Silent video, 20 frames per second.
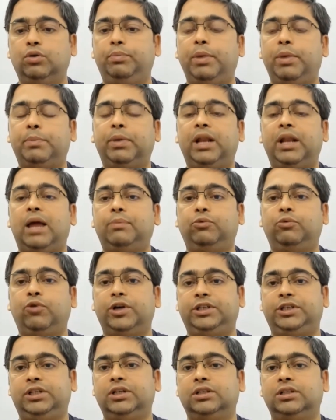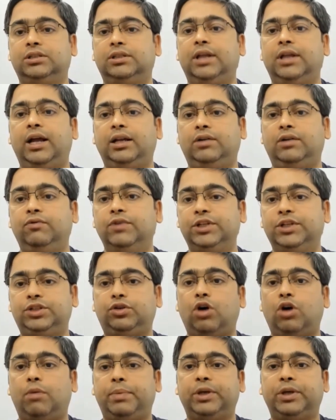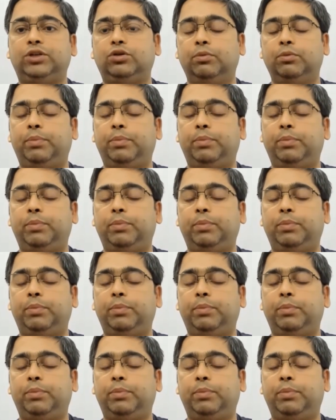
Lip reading: People have questions like which topics to